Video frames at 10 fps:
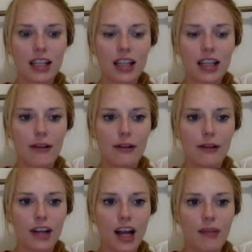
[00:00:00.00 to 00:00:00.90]
life
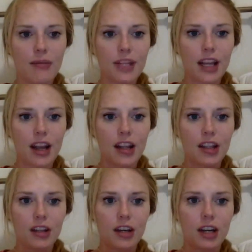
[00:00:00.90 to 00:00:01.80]
comes in
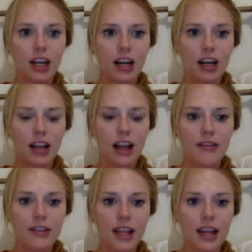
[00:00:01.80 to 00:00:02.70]
consecrating our
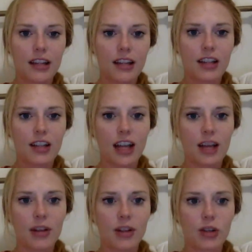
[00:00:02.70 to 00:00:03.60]
lives. That is our
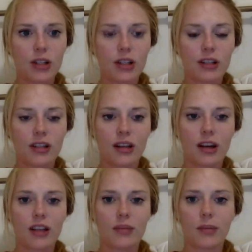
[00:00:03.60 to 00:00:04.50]
time and choices to
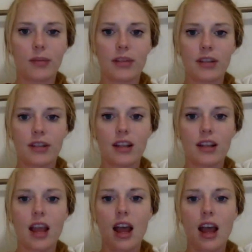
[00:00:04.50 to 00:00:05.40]
God's purposes."
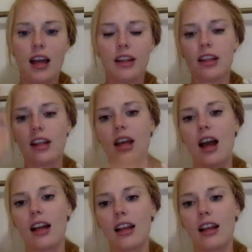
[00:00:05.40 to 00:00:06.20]
I think that that